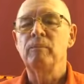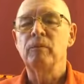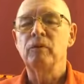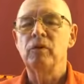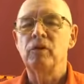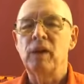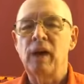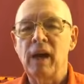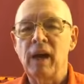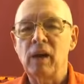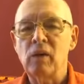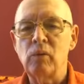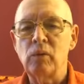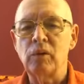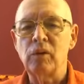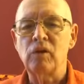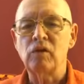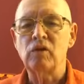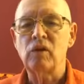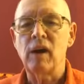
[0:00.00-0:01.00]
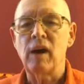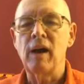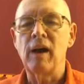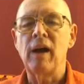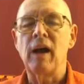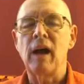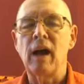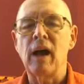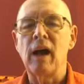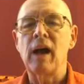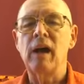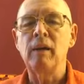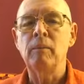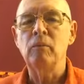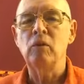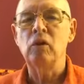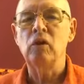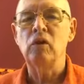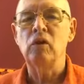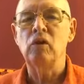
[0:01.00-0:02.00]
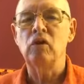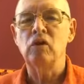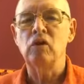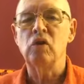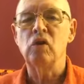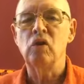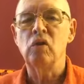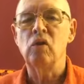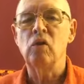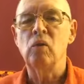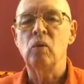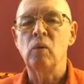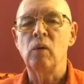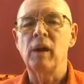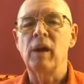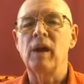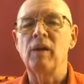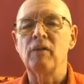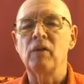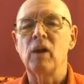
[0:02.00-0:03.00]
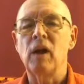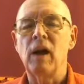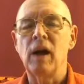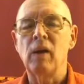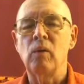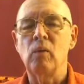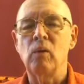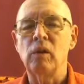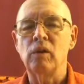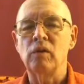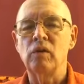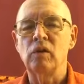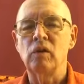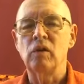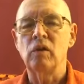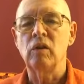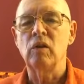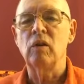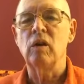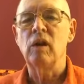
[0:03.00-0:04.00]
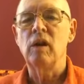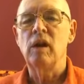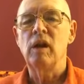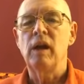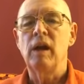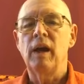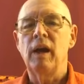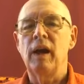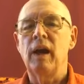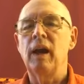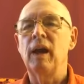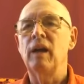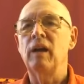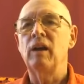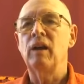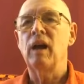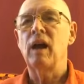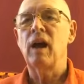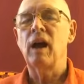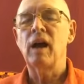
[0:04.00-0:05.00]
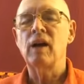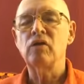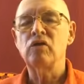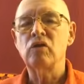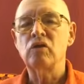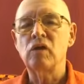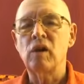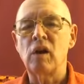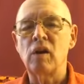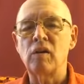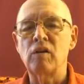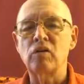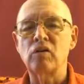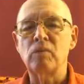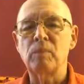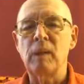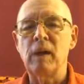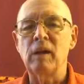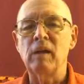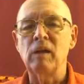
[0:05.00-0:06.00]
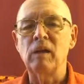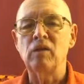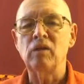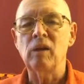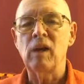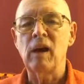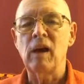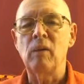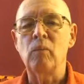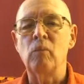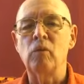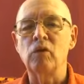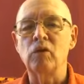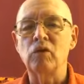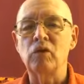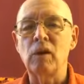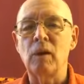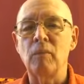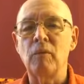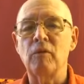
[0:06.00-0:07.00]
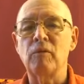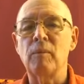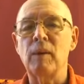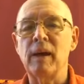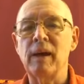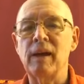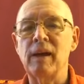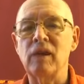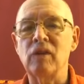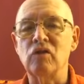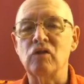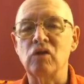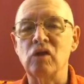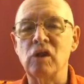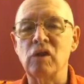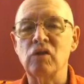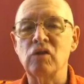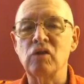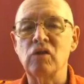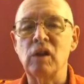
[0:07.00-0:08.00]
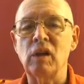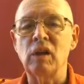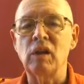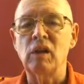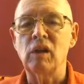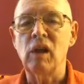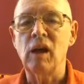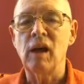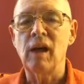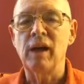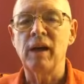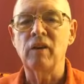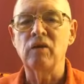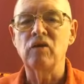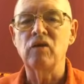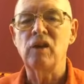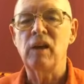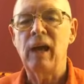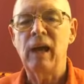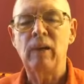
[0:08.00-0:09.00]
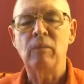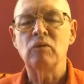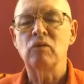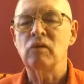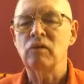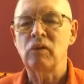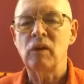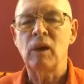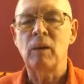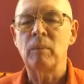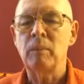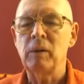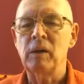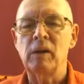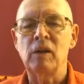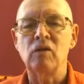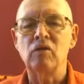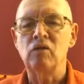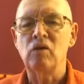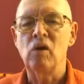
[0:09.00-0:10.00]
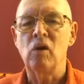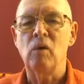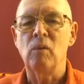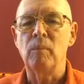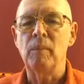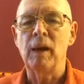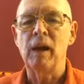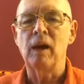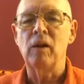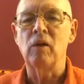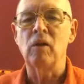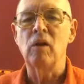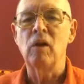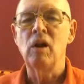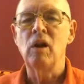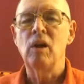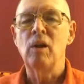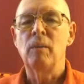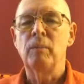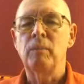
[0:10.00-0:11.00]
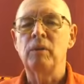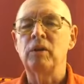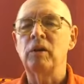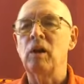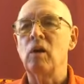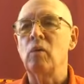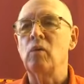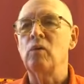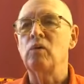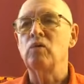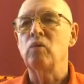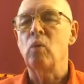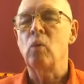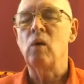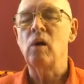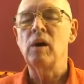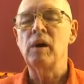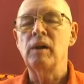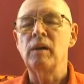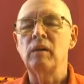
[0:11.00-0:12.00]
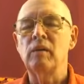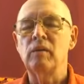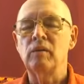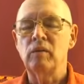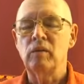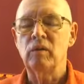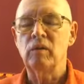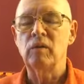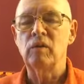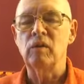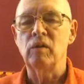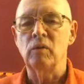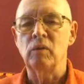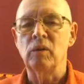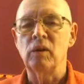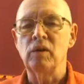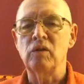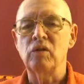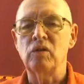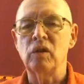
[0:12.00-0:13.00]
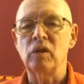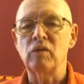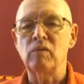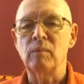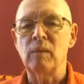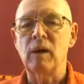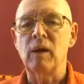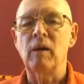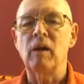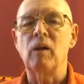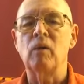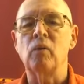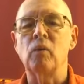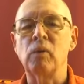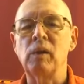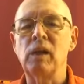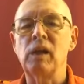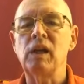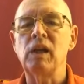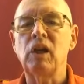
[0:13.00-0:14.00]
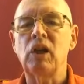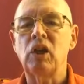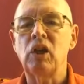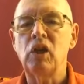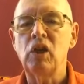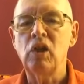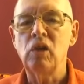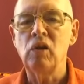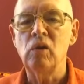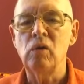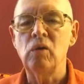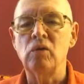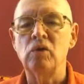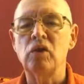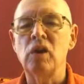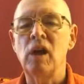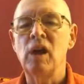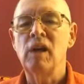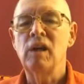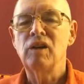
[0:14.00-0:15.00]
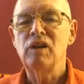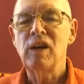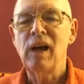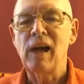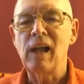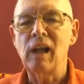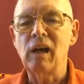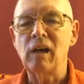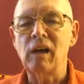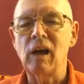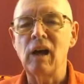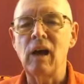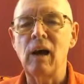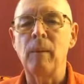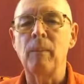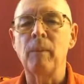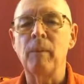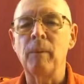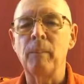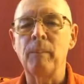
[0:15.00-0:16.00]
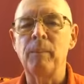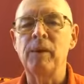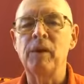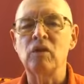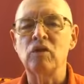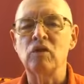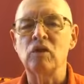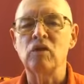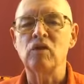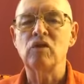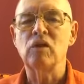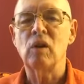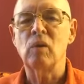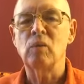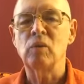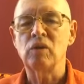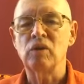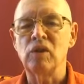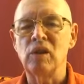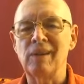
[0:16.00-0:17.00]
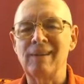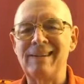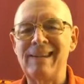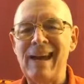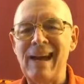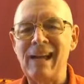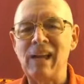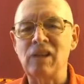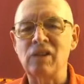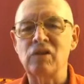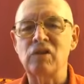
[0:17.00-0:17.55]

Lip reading: To heck with this guy. I'm going to do whatever I want to do. And I started spending time with some of my existing clients. Names of companies don't matter. But there was one that really sticks in mind, a really huge telecom business that was in Dallas,